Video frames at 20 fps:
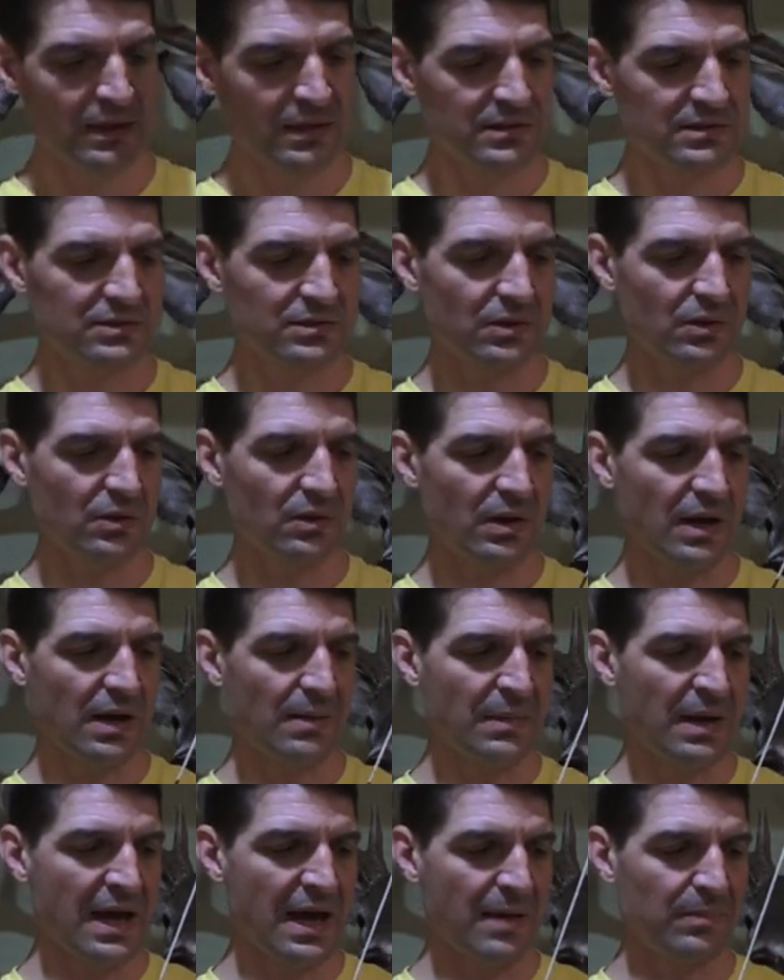So
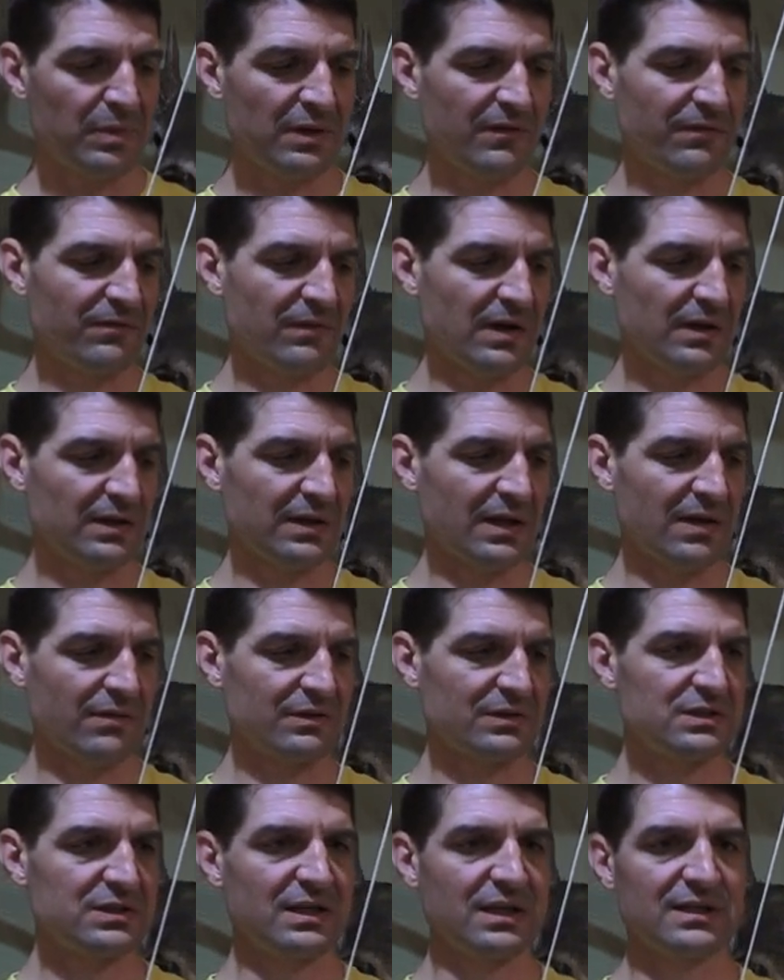I'm happy to finally have
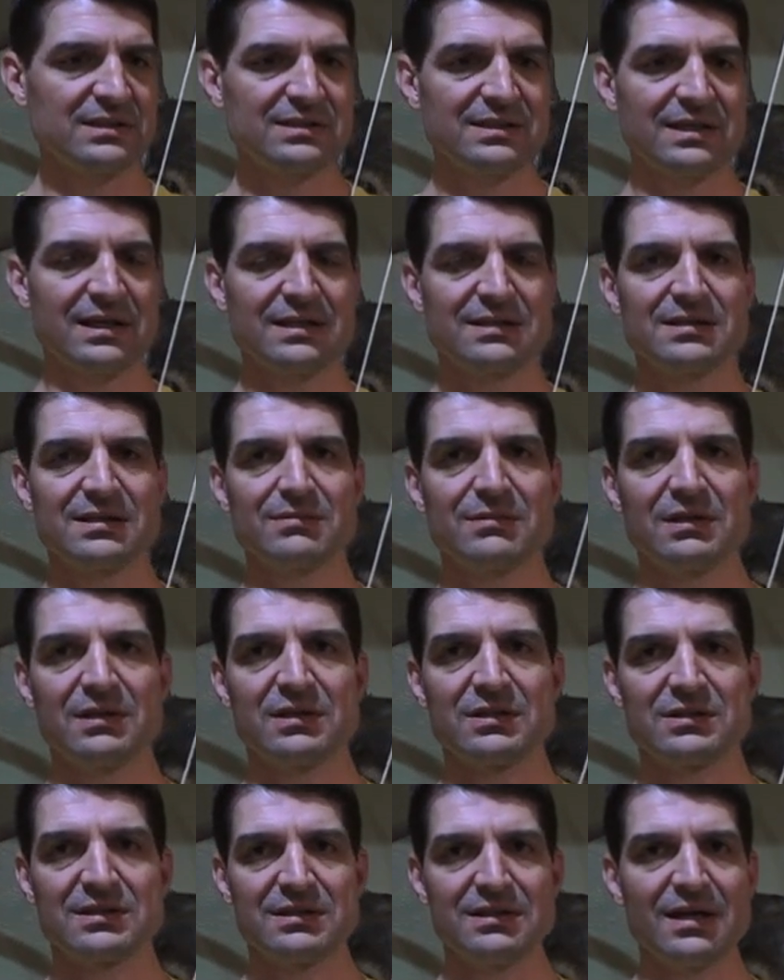a chance to get something
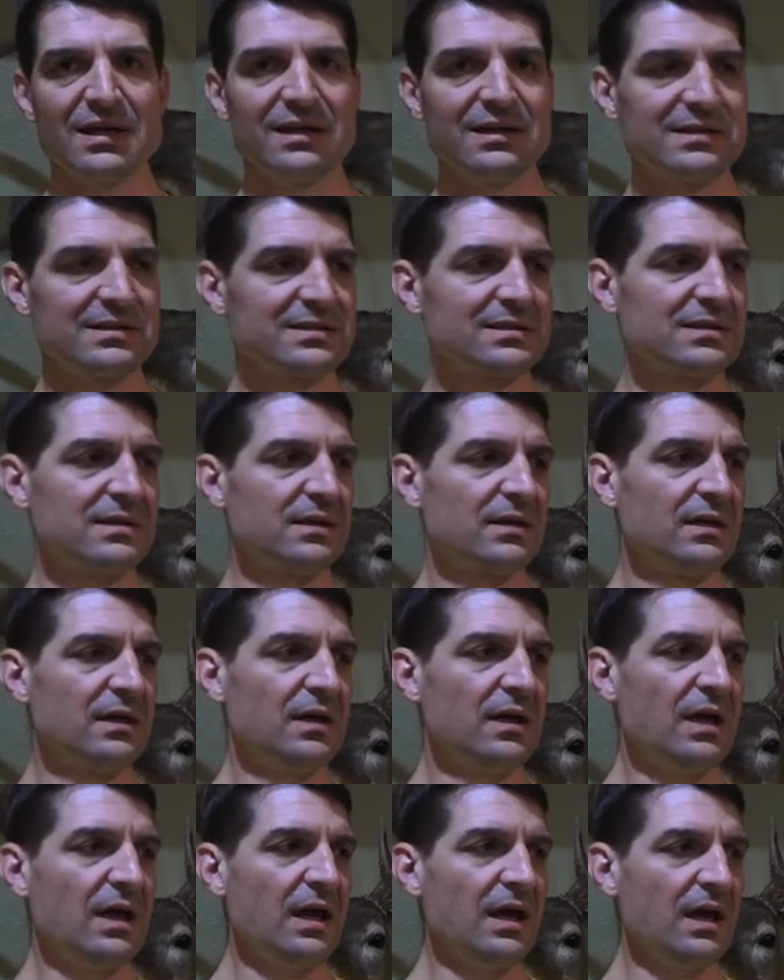that's nice
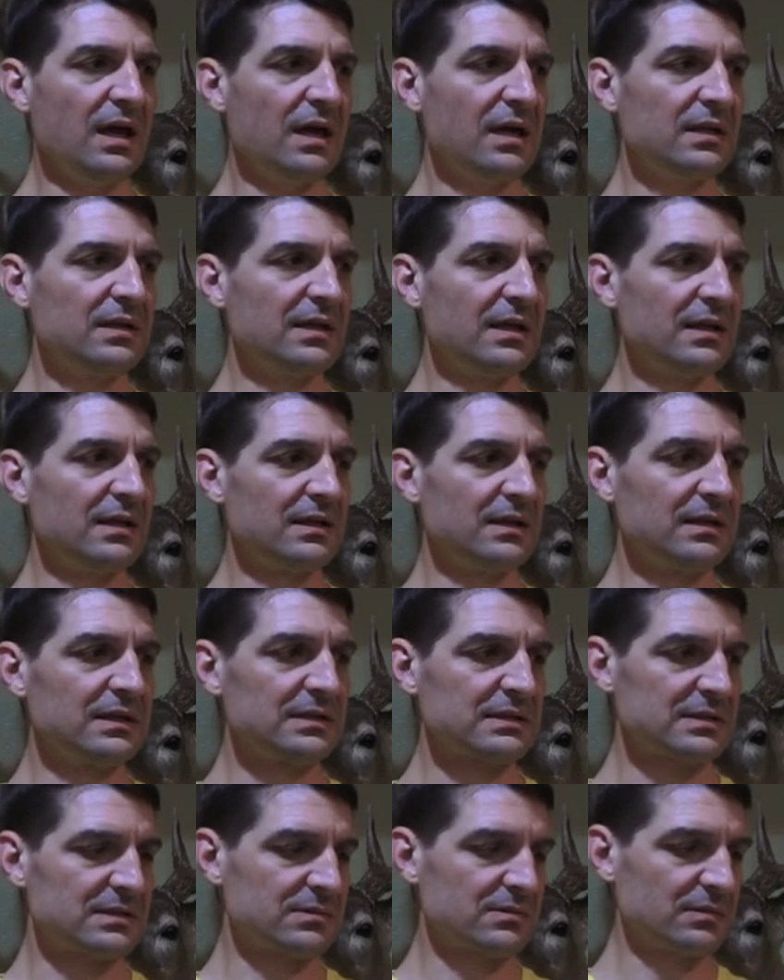and
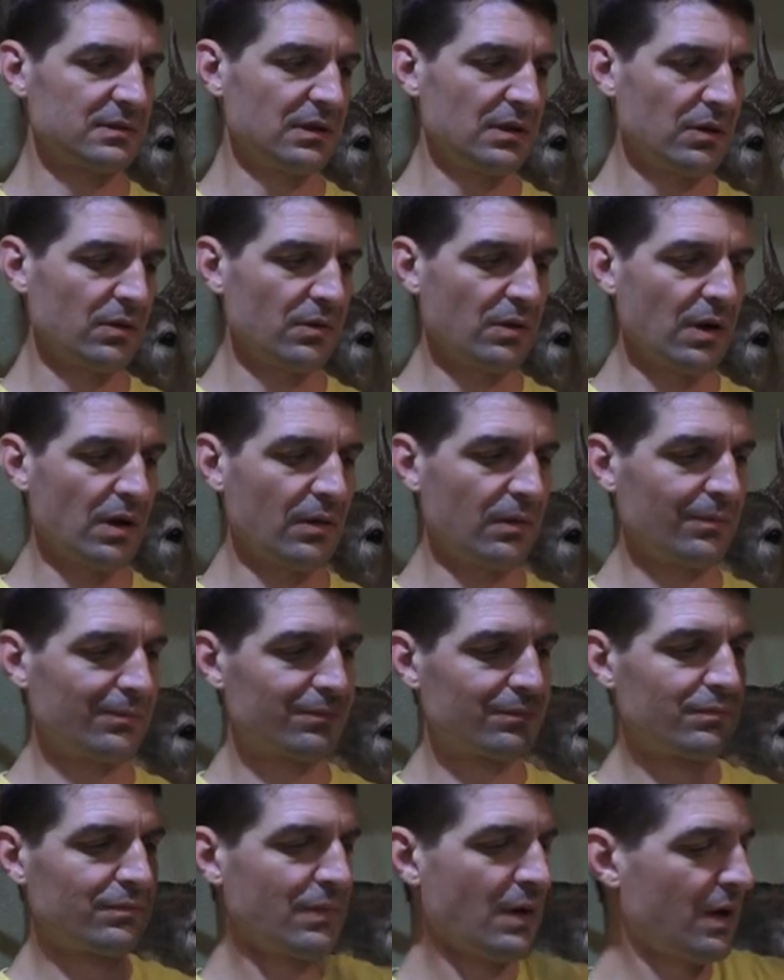is, you know,
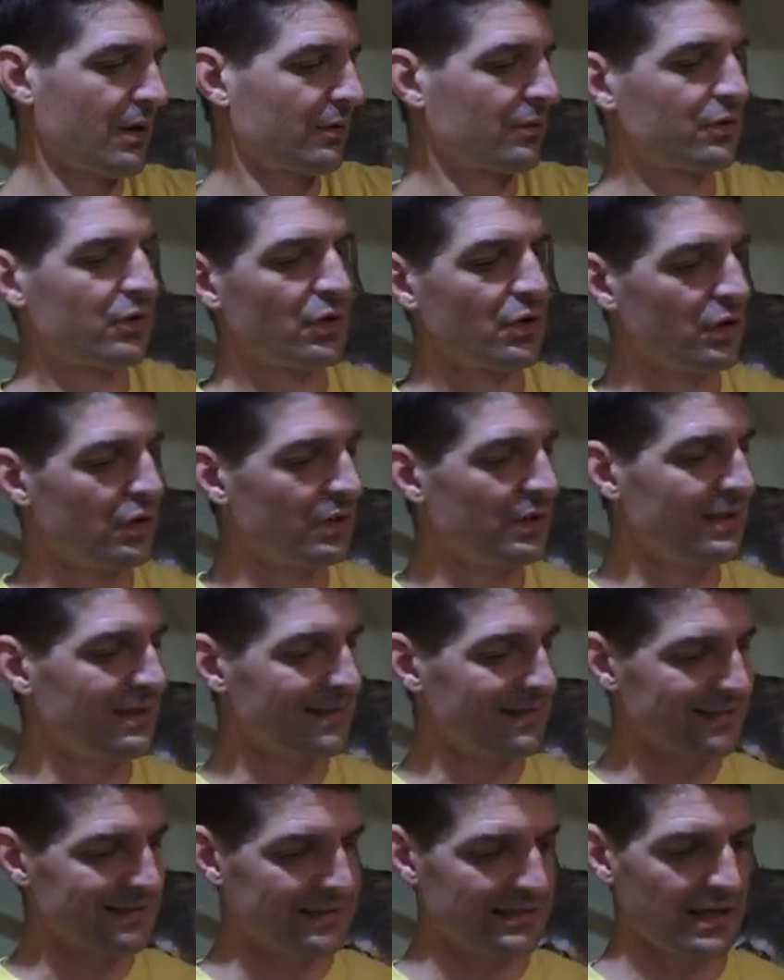a
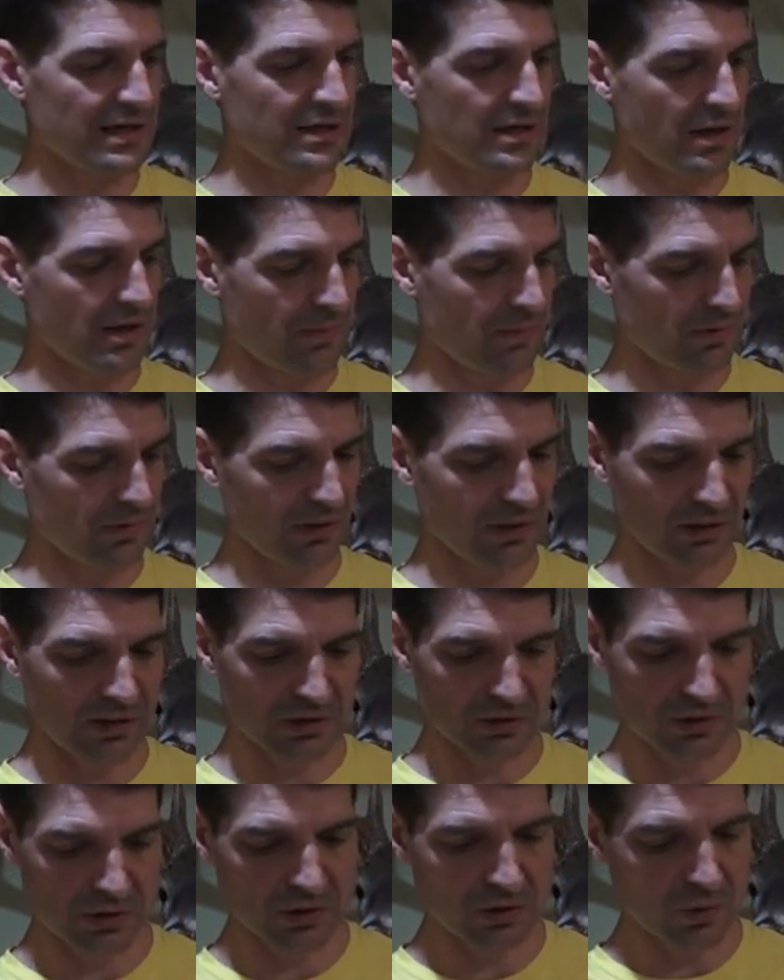good setup, like a
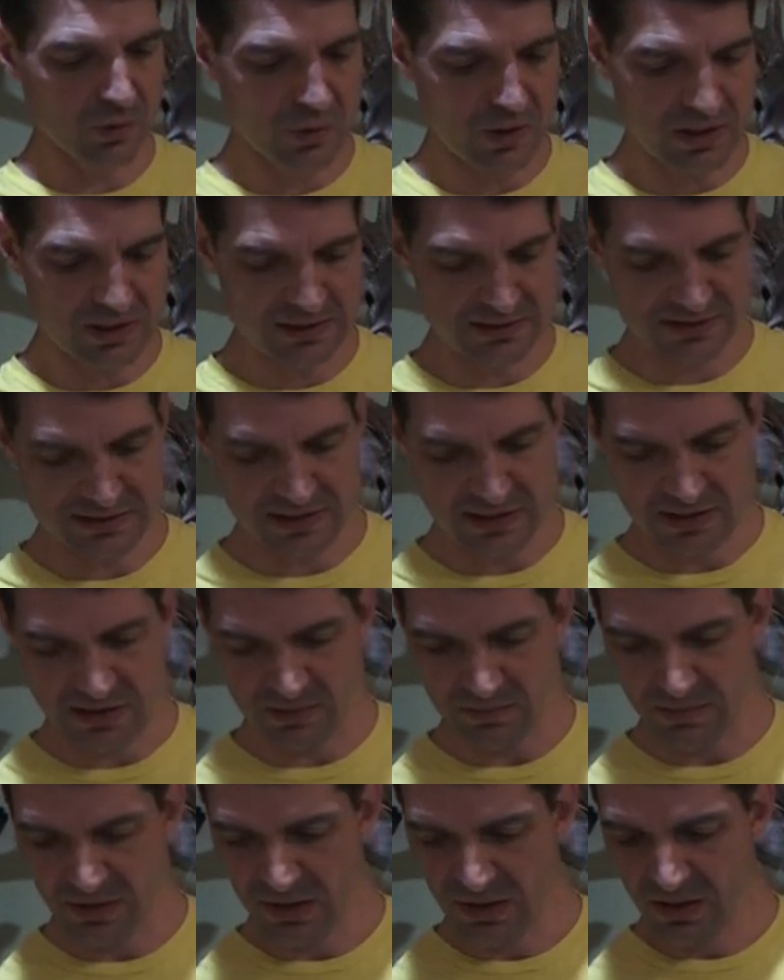good quality
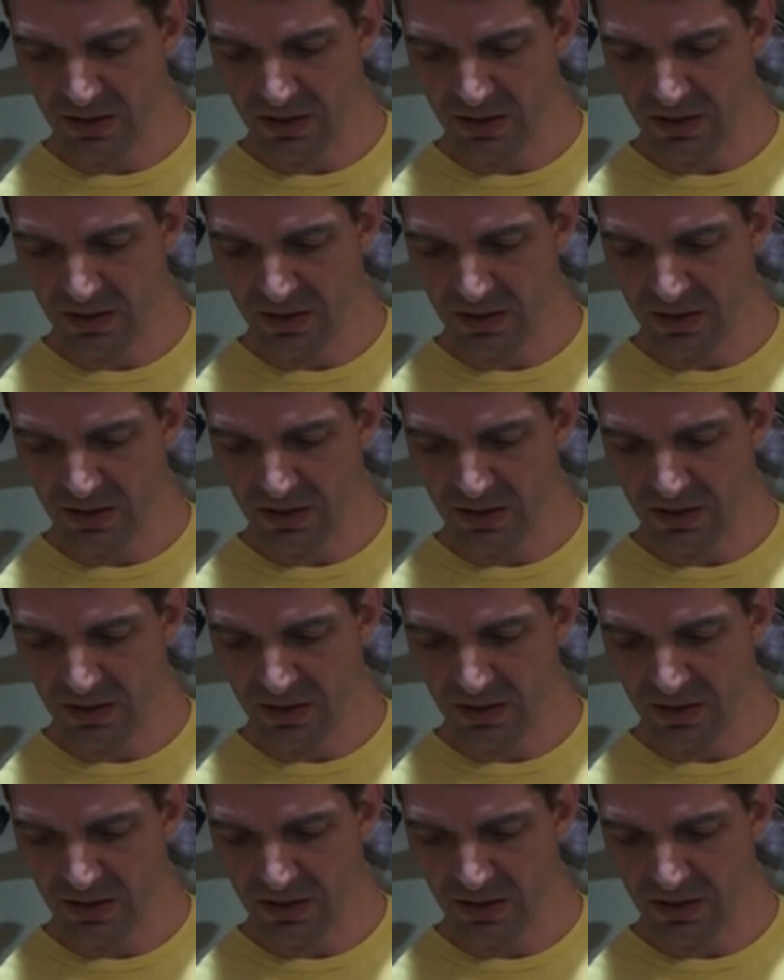setup.